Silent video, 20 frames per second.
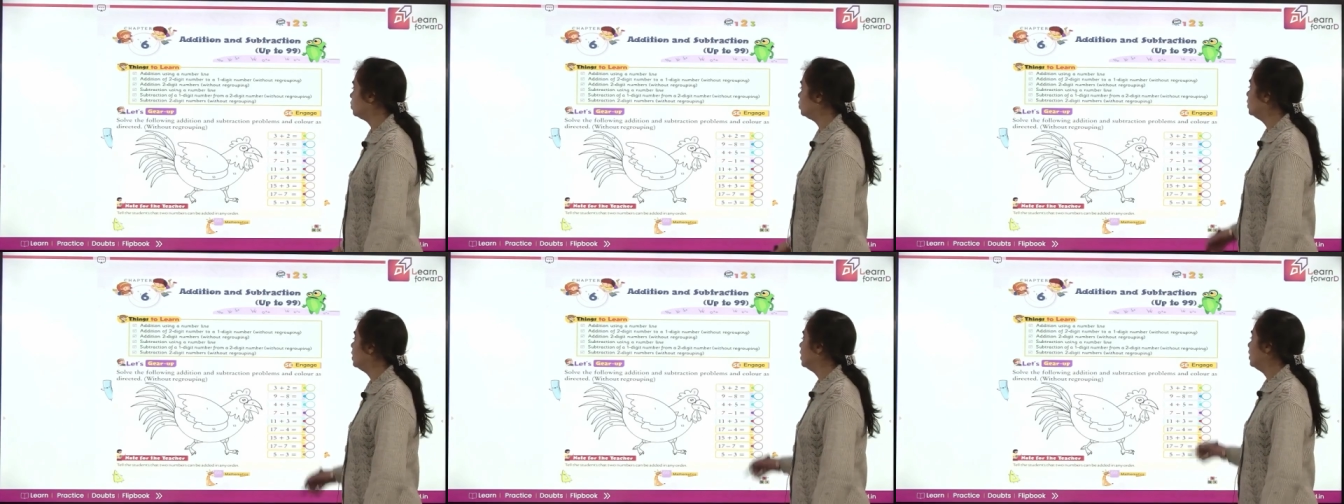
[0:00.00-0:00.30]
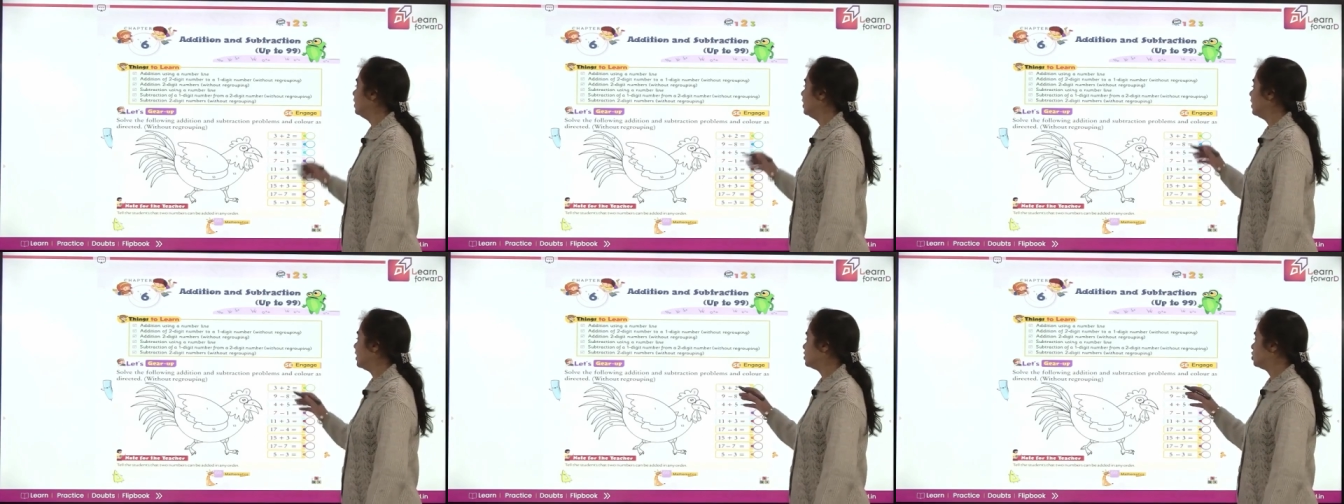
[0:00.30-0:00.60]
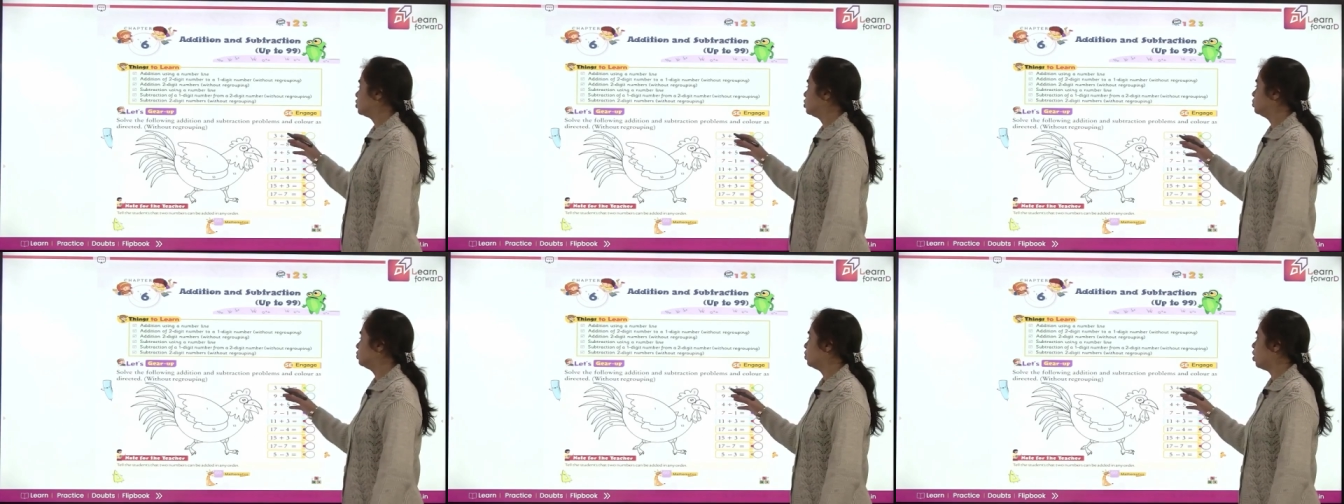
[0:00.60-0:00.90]
Let's do,
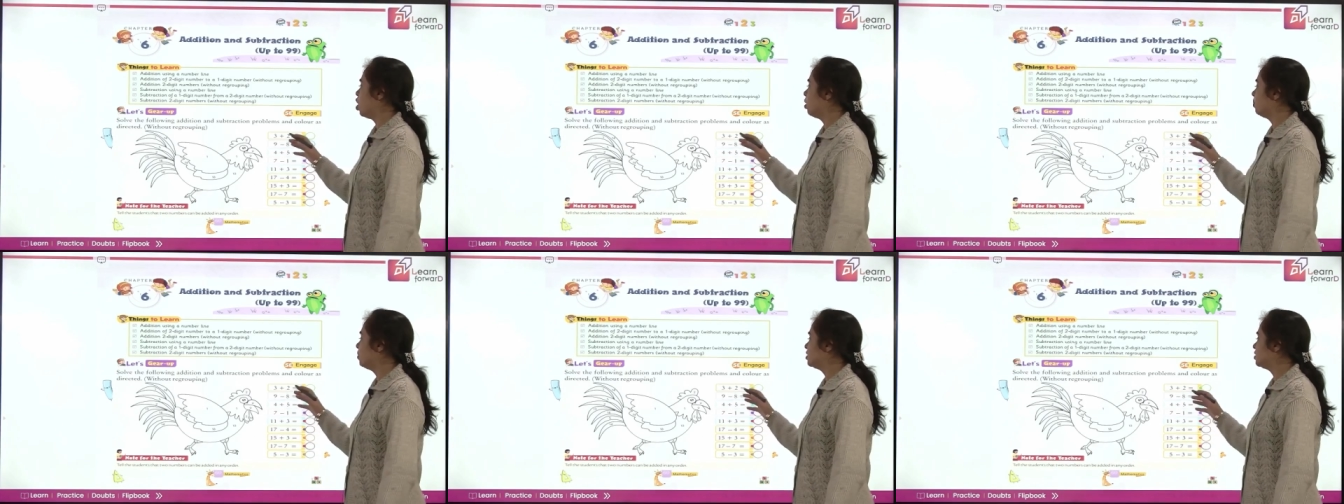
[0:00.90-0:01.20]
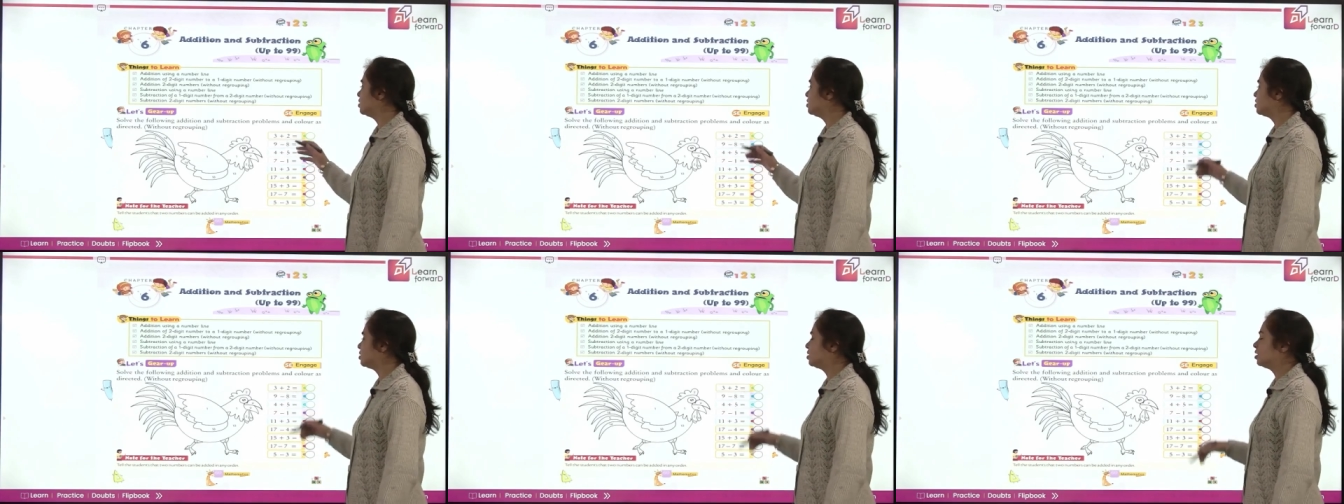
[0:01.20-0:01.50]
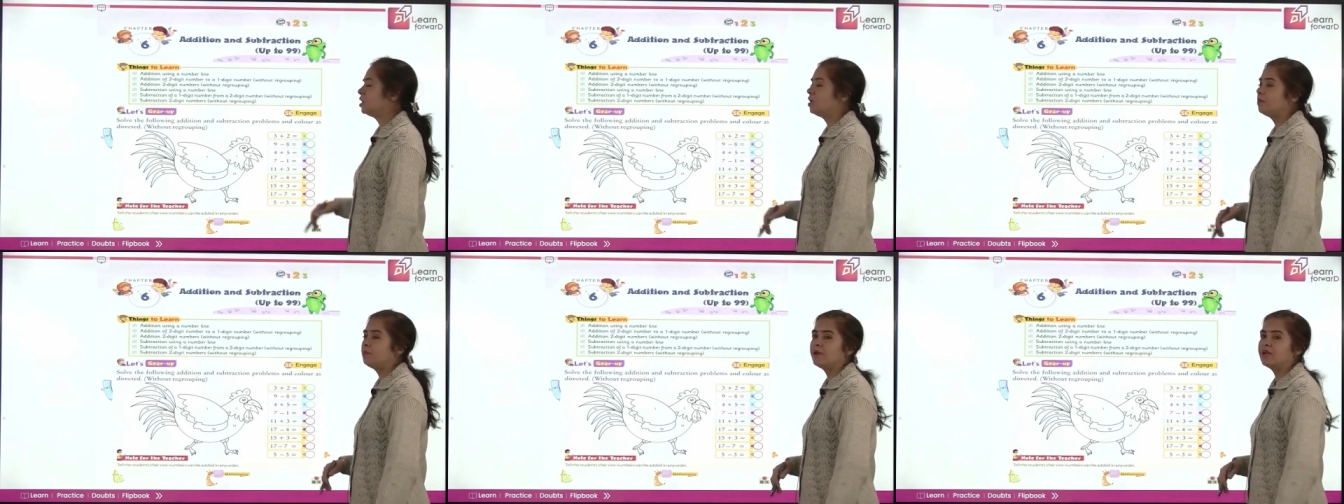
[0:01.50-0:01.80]
how much is 3
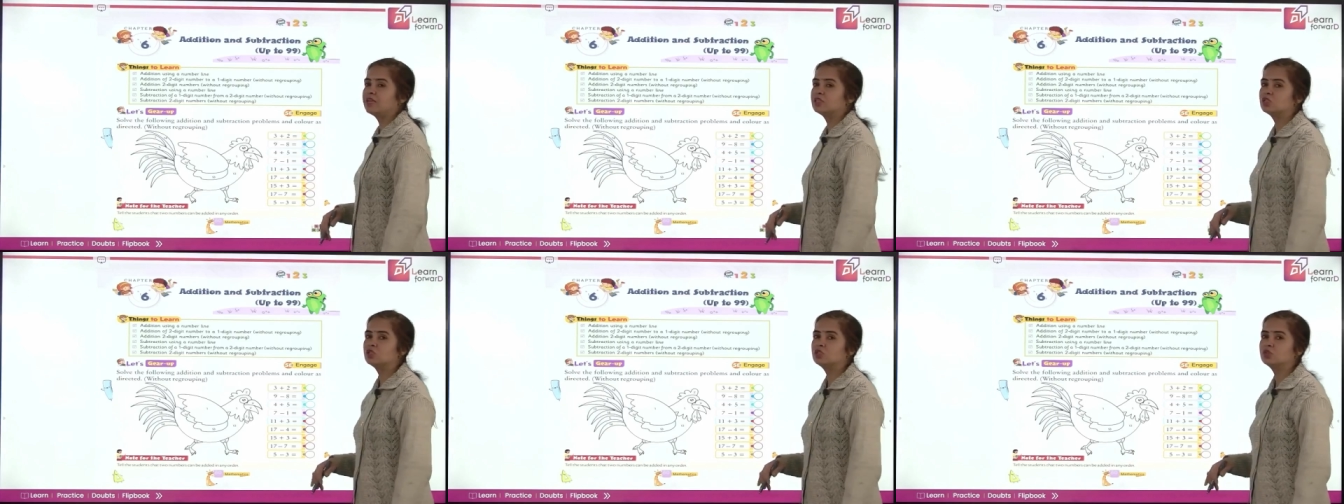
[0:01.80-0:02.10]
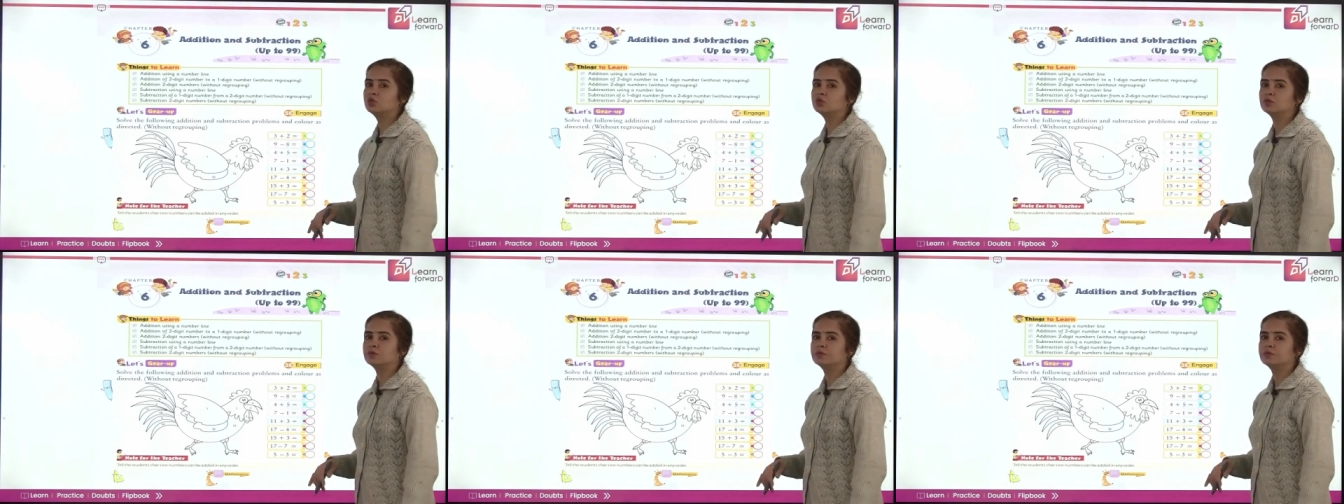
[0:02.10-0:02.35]
plus 2?